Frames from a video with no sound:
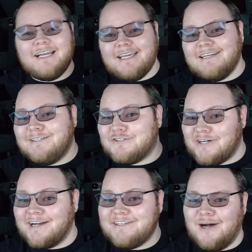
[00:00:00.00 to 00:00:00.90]
I get it, you're
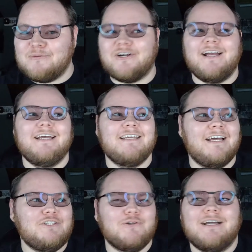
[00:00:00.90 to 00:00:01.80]
trying to upgrade,
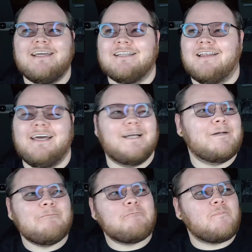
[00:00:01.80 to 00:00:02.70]
and you could get,
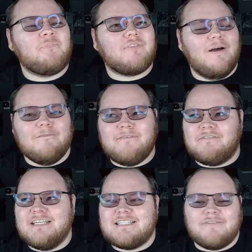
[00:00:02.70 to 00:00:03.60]
like, a
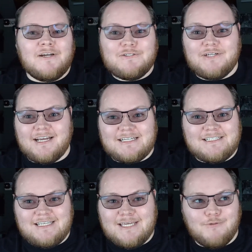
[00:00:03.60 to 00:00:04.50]
5700
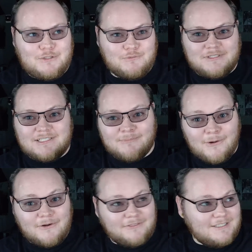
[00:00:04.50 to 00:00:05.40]
XT, which would
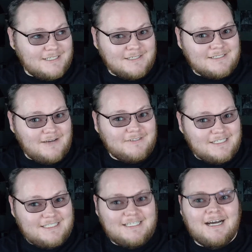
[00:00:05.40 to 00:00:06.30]
smoke the
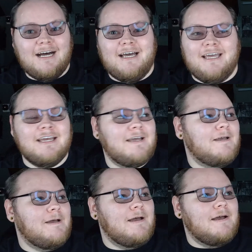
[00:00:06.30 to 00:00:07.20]
1070 Ti
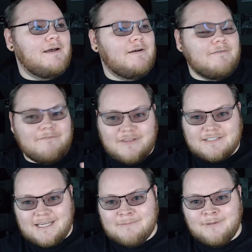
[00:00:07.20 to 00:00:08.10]
for the
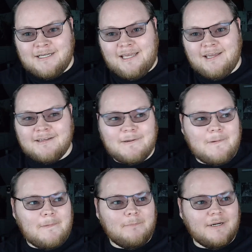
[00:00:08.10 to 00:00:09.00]
same money.
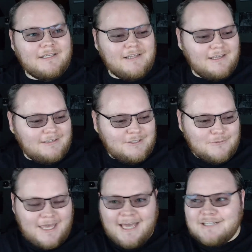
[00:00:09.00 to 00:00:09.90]
But
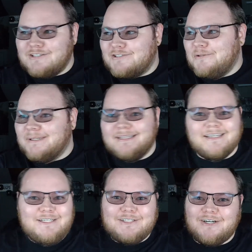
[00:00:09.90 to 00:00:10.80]
you can't just do a
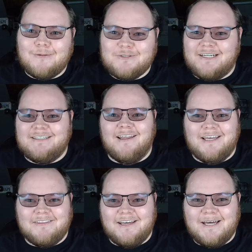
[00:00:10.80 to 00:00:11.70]
linear upgrade
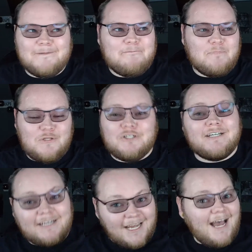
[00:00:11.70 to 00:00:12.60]
like that. You're
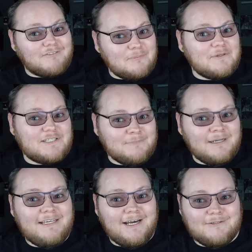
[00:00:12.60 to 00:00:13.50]
gonna have to put some
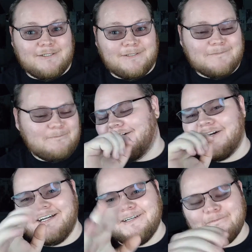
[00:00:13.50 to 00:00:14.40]
money out, dude.
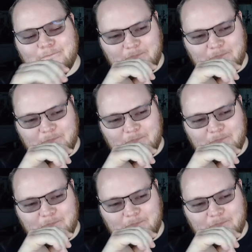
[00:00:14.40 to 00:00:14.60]
Alright.